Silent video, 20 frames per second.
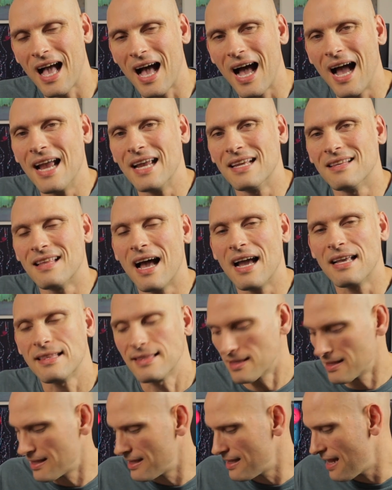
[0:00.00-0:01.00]
I, I,
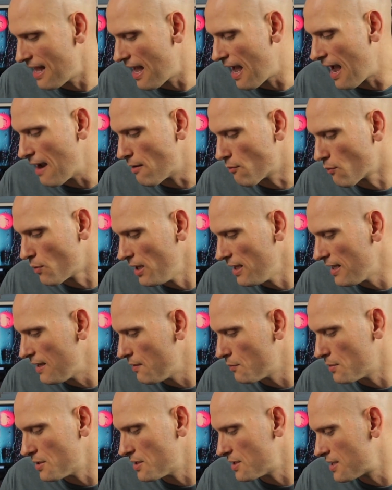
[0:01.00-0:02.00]
I really
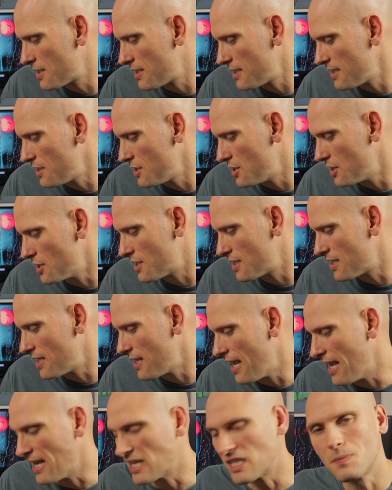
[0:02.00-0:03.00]
was just
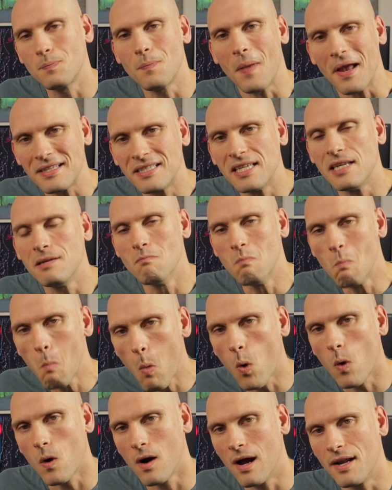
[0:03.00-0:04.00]
expecting
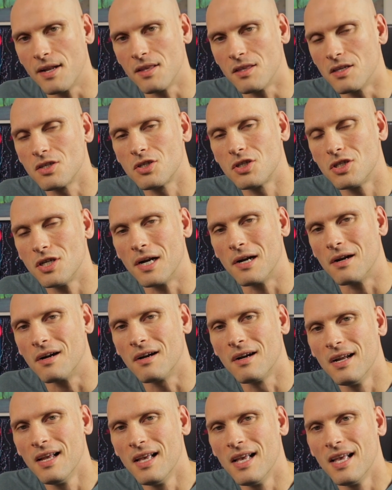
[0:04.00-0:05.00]
more out of this chair.
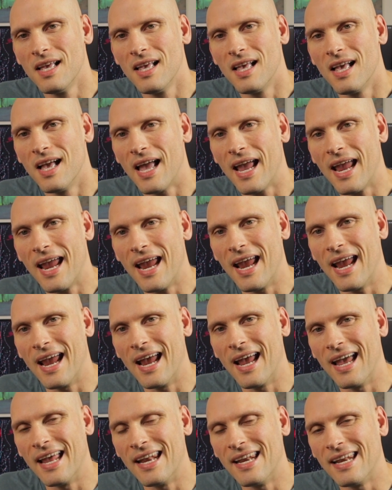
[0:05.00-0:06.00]

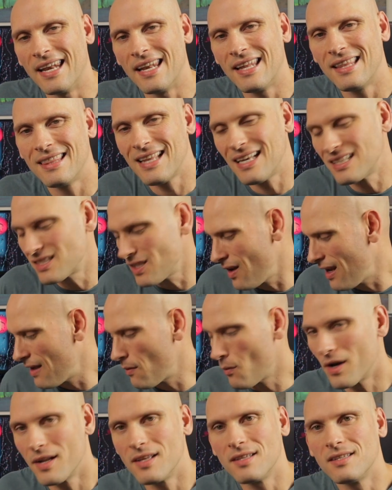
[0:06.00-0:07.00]
And that's all I
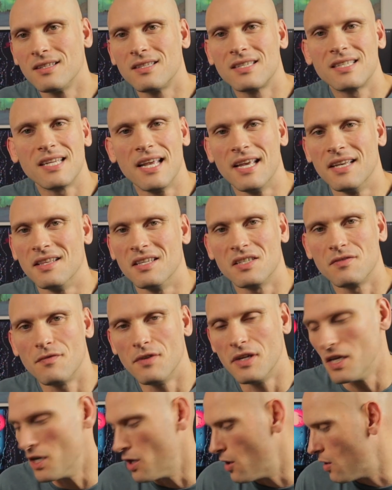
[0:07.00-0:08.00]
wanted to say in this
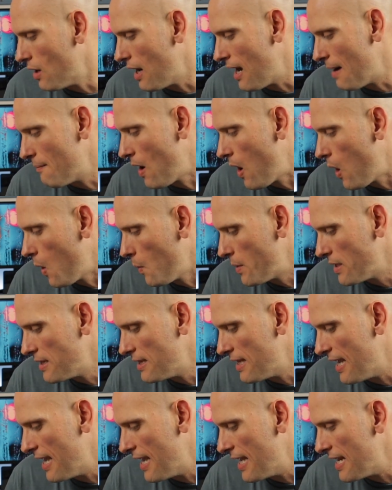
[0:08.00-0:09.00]
video. I'm hoping
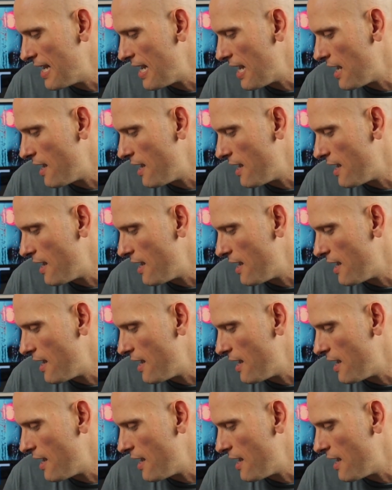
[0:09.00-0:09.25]
that